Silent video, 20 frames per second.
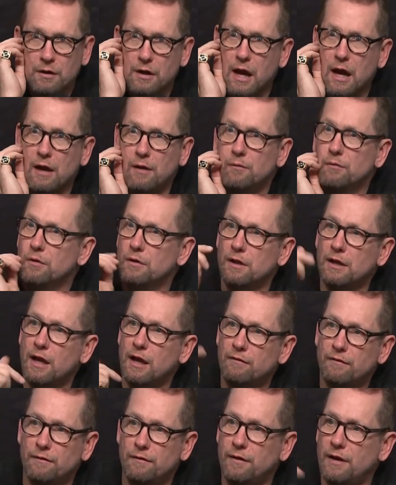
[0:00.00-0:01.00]
not
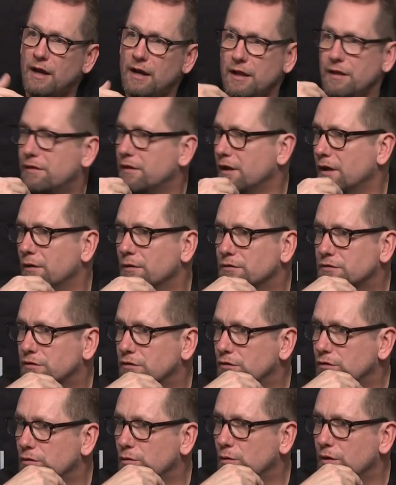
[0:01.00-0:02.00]
really having anything
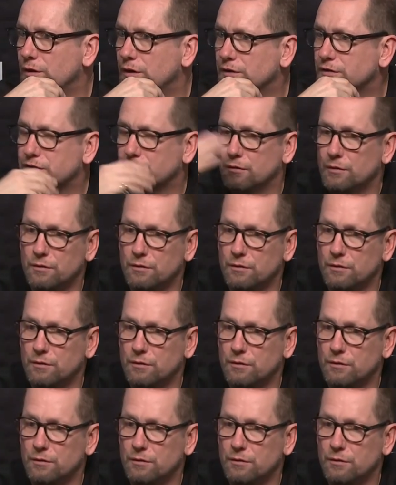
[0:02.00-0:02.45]
else to do with it.